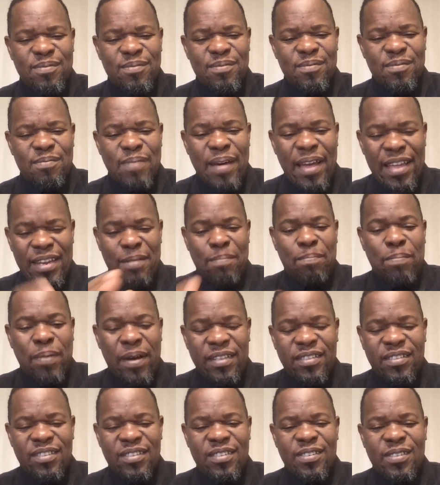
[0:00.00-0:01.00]
by the
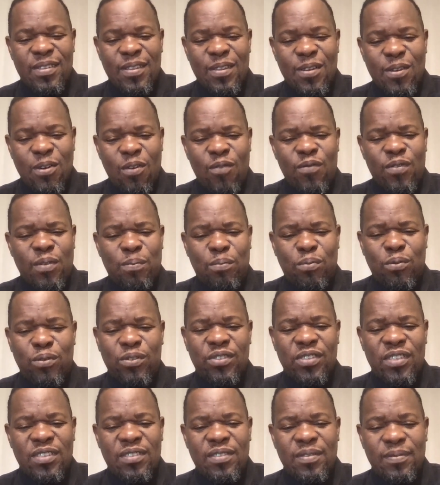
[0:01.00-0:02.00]
parties. of the
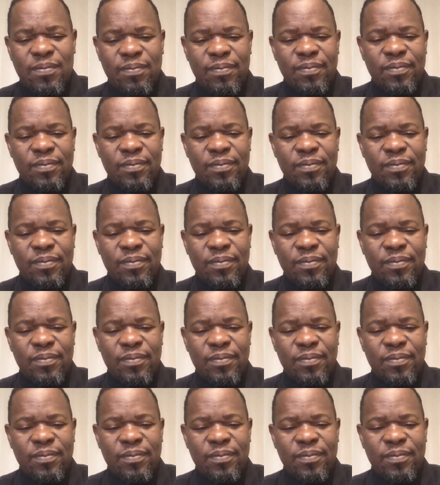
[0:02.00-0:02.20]
process.